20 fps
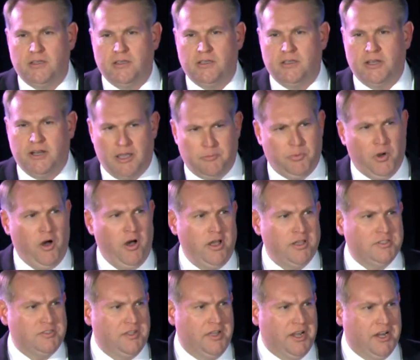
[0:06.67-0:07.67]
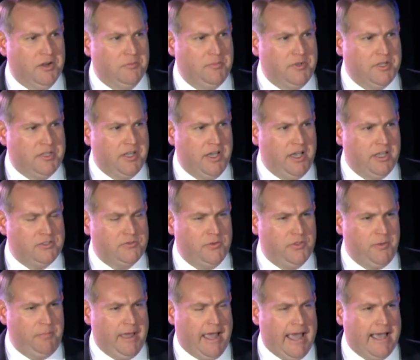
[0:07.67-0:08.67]
And I pause there because for
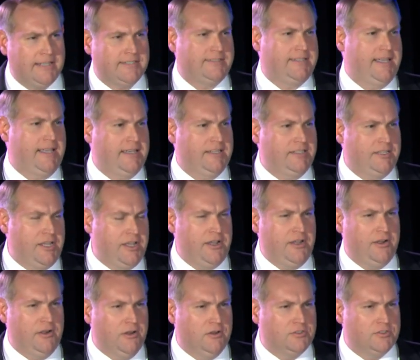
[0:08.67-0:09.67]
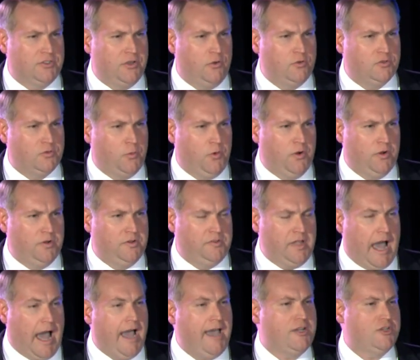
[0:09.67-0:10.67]
the past 10 years, those words
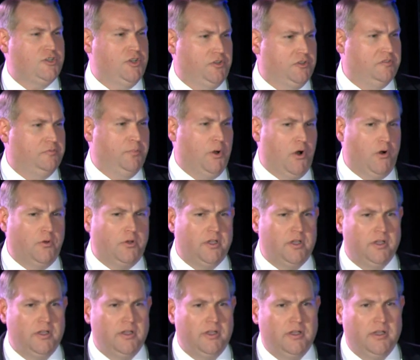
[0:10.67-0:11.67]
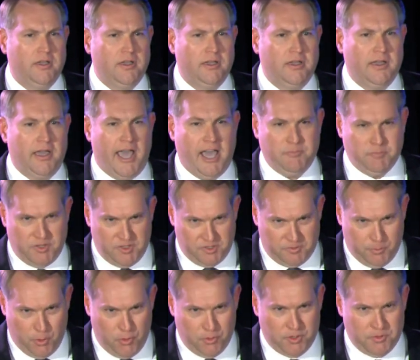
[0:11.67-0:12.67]
I just spoke had been
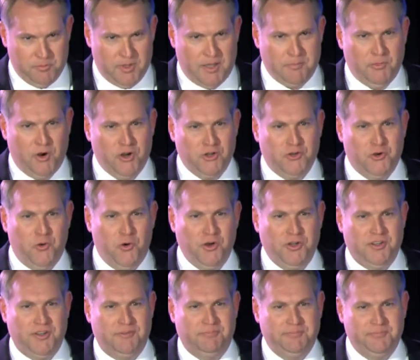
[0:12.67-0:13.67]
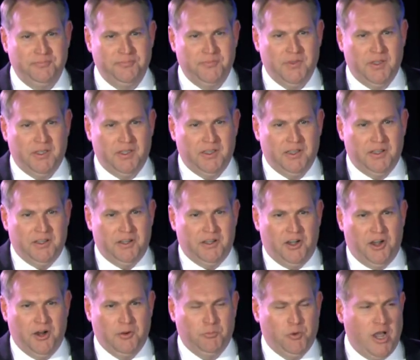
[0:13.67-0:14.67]
spoken by Mark Gordon,
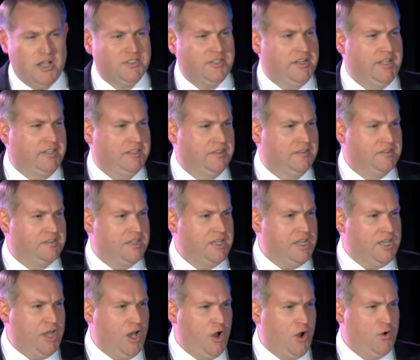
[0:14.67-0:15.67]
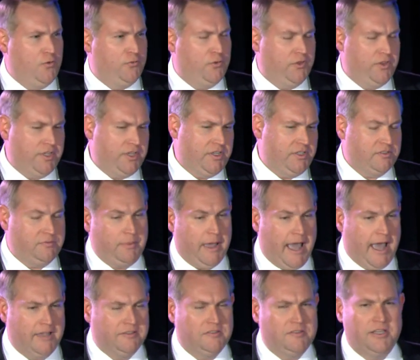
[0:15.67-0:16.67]
our president and CEO for these
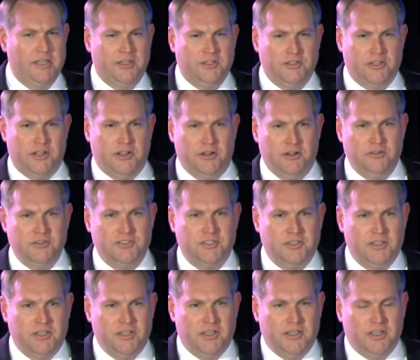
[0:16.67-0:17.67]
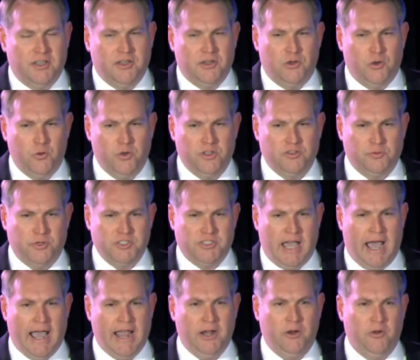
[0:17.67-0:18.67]
past 10 years, who is
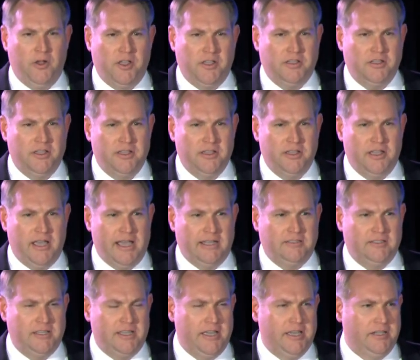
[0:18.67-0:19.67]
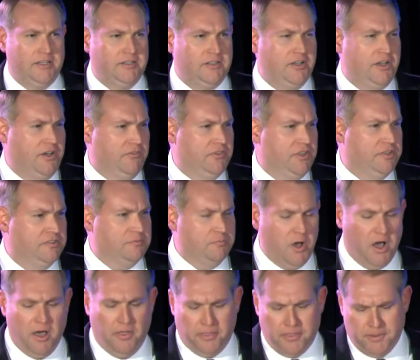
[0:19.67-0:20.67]
retiring at the end of this
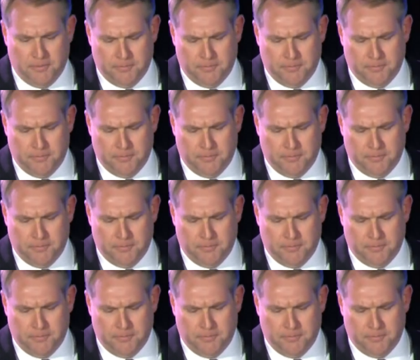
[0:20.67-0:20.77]
month.